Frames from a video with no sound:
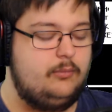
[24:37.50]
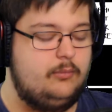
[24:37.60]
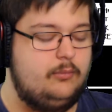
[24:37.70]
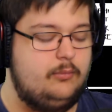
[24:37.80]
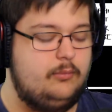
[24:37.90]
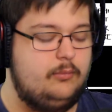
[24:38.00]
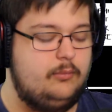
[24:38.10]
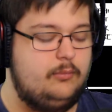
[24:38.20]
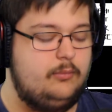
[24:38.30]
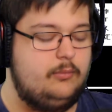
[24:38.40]

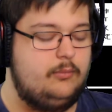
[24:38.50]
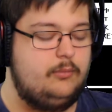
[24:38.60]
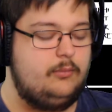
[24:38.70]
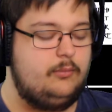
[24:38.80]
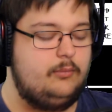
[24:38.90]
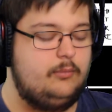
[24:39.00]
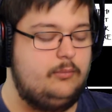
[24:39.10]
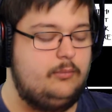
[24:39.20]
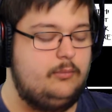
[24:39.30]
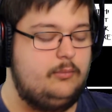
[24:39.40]

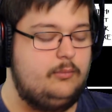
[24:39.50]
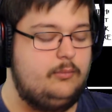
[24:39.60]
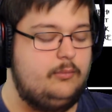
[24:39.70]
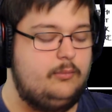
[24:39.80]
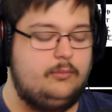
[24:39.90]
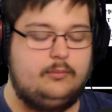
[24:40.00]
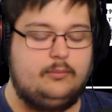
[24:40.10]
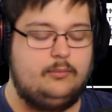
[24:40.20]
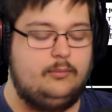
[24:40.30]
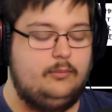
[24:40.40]

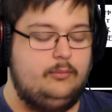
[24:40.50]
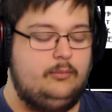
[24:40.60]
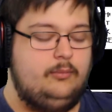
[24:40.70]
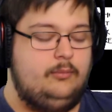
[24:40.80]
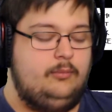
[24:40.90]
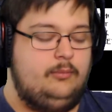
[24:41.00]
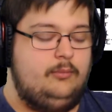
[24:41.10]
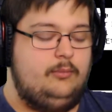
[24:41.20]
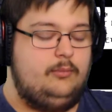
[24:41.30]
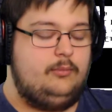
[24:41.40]

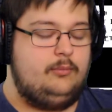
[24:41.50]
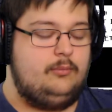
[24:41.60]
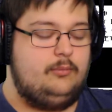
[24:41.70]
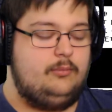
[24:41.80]
No one is speaking in this clip.